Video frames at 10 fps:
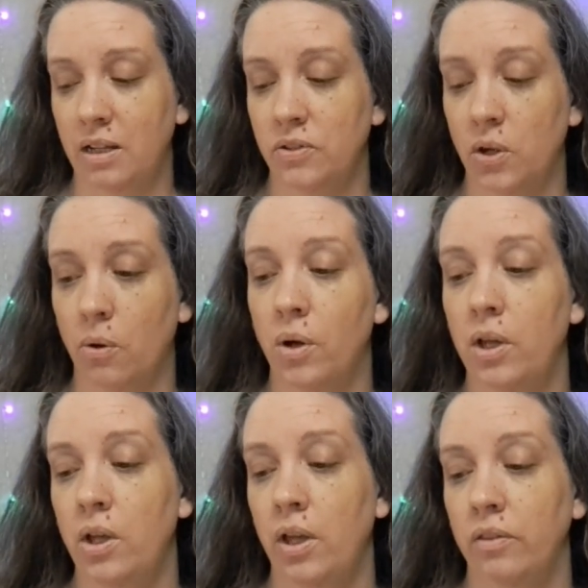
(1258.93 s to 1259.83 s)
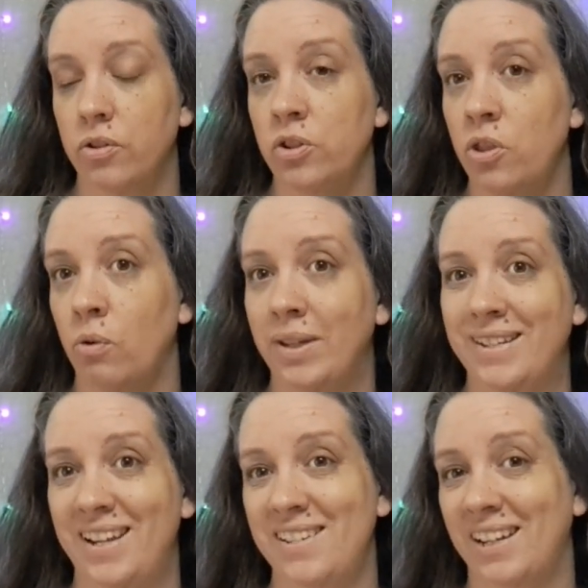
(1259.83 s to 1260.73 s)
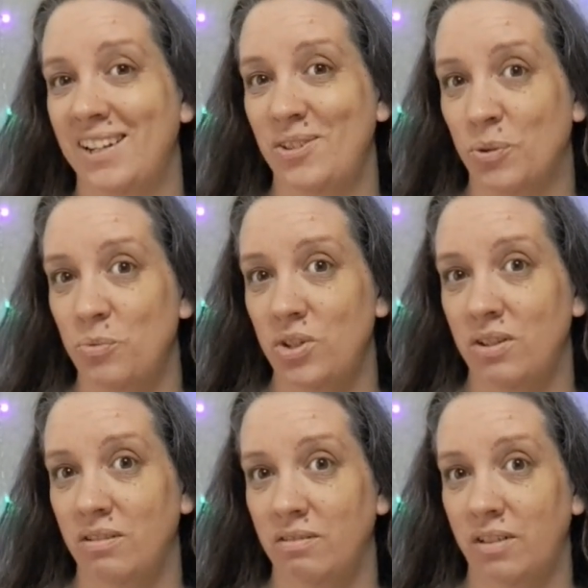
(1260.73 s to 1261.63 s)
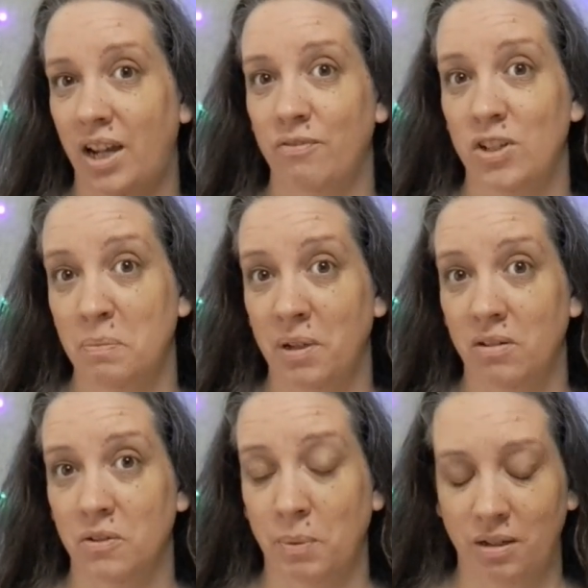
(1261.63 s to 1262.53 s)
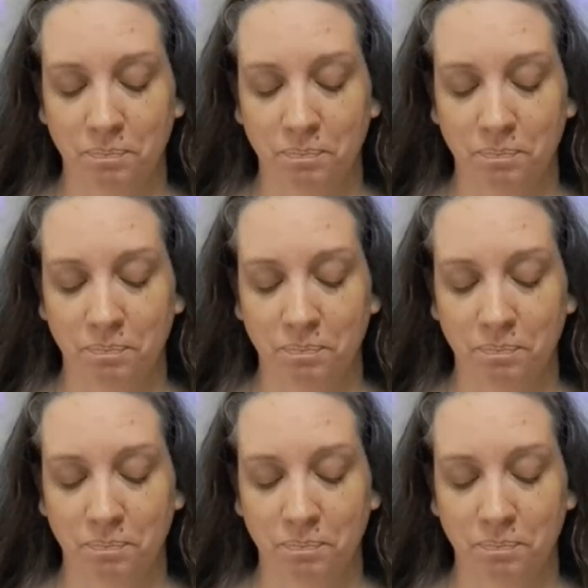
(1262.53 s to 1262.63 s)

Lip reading: So those are the only days that I don't have to spindle spin.